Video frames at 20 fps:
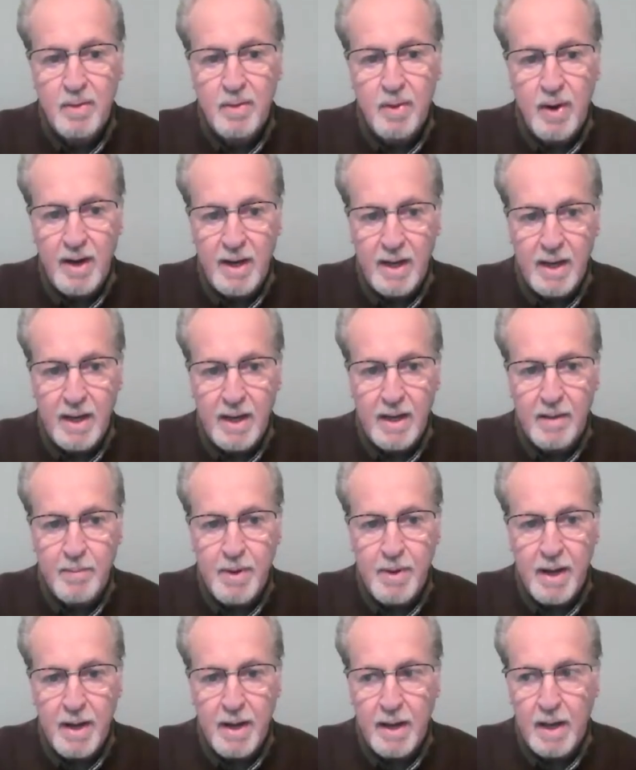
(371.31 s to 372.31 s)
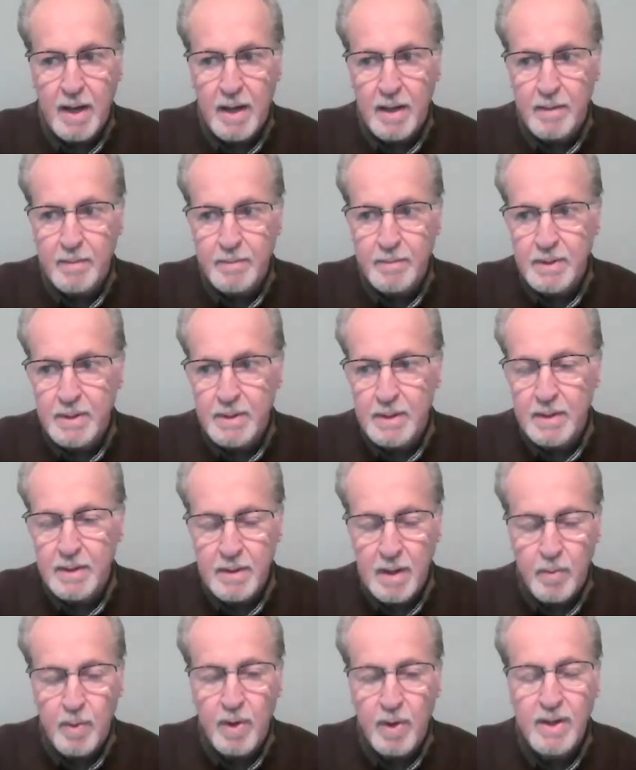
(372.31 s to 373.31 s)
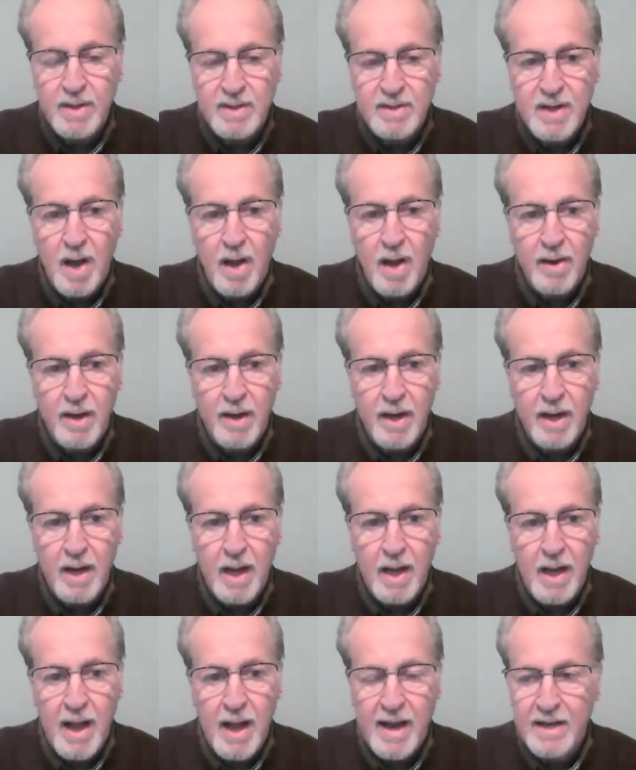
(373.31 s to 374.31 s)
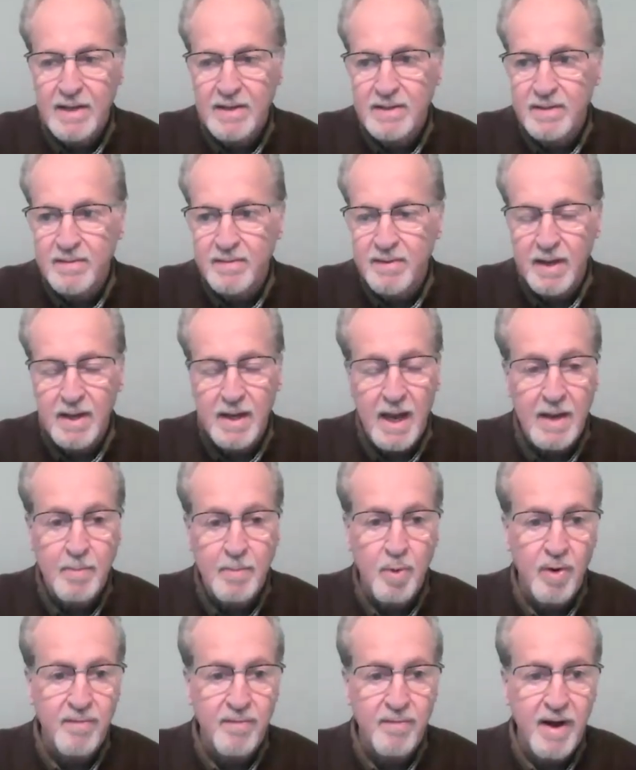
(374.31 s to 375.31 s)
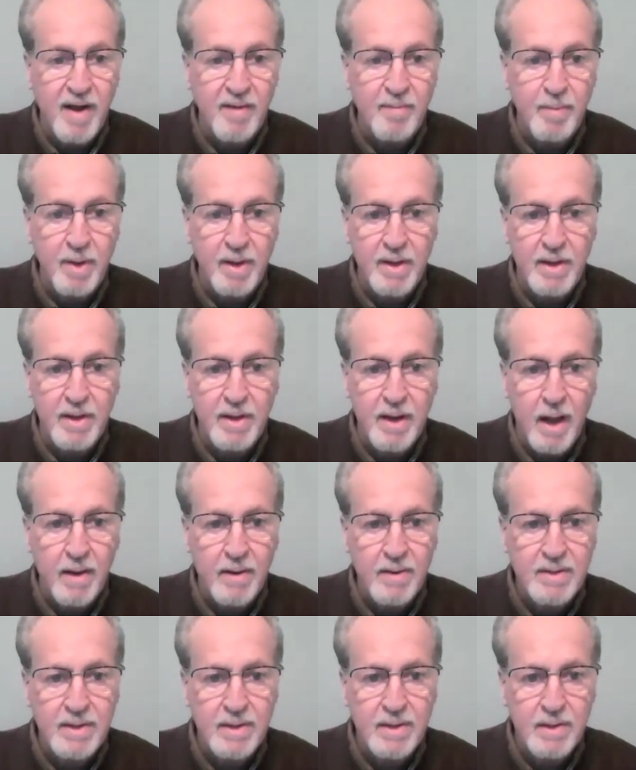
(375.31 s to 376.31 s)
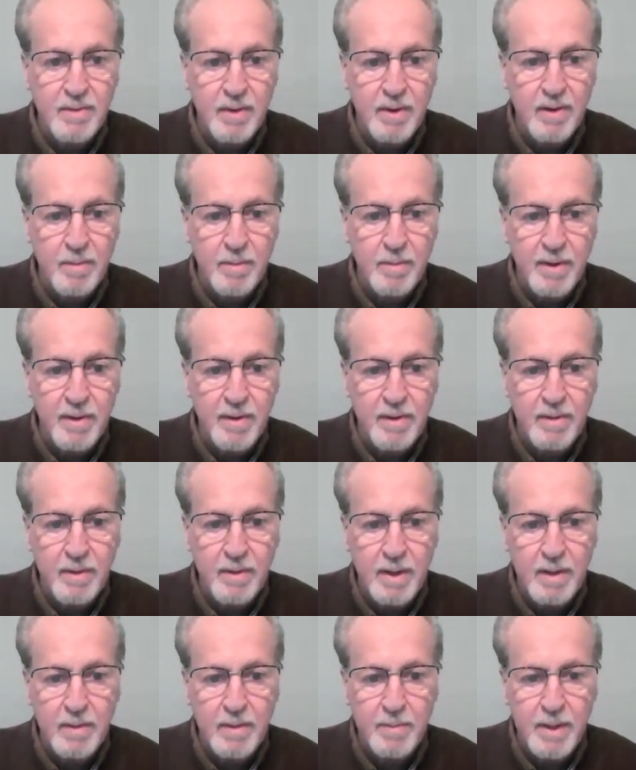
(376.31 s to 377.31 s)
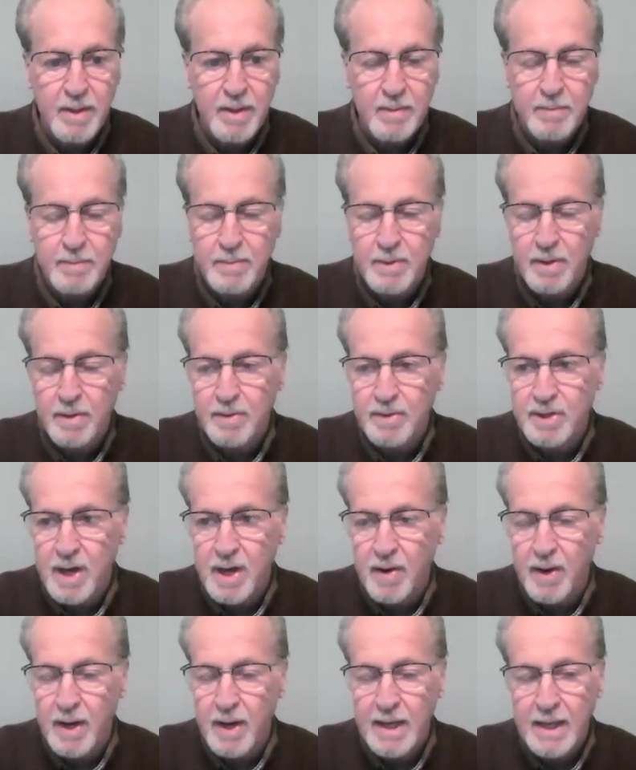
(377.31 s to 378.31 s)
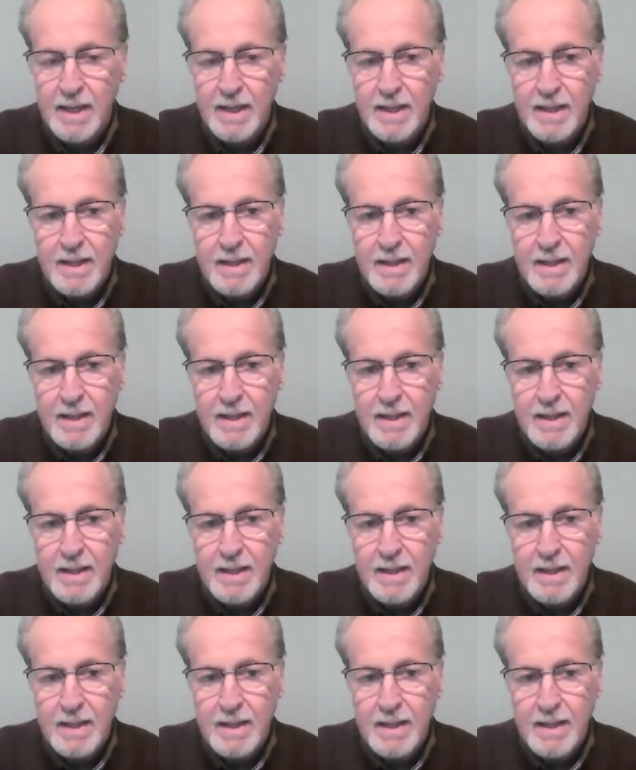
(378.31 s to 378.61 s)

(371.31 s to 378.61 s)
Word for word: creating a a really solid alliance of, I think, $8.5 billion in critical mineral, uh, uh, you know, sharing.